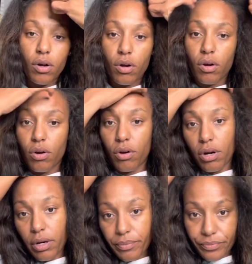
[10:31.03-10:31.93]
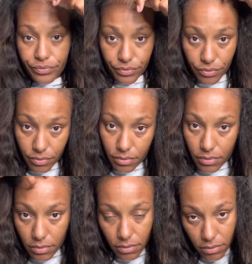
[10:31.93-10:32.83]
Or
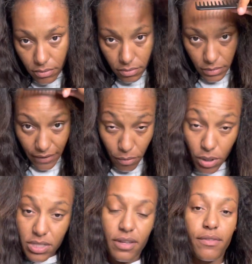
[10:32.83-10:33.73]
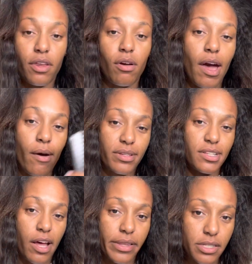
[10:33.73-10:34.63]
if you want to see a video of how I
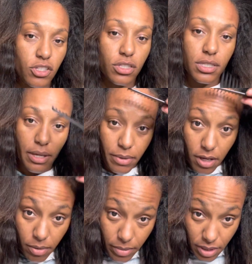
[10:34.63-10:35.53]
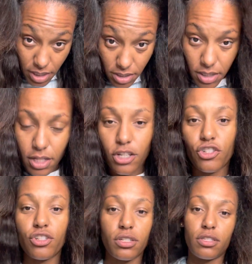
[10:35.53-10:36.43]
style this, just let me know. But this is
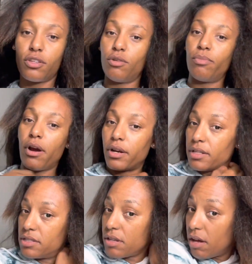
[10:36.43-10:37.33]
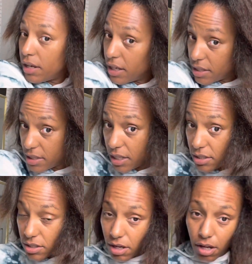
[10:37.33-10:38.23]
just the U part. Install, it is
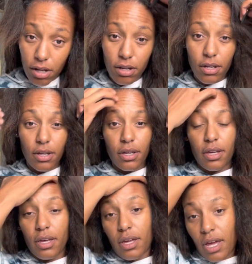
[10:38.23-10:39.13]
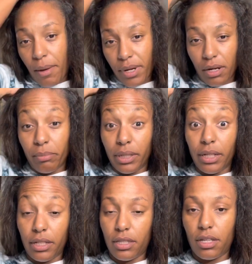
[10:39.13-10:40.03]
install. I'm going to
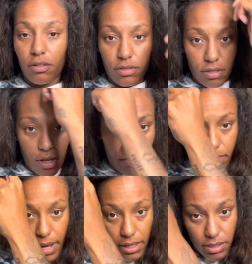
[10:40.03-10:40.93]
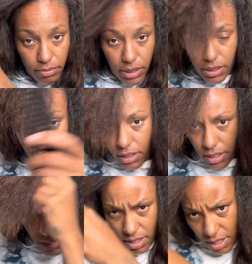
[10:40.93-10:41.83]
blend it though. So I'll be back to blend it
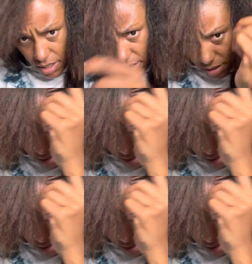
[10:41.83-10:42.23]
and then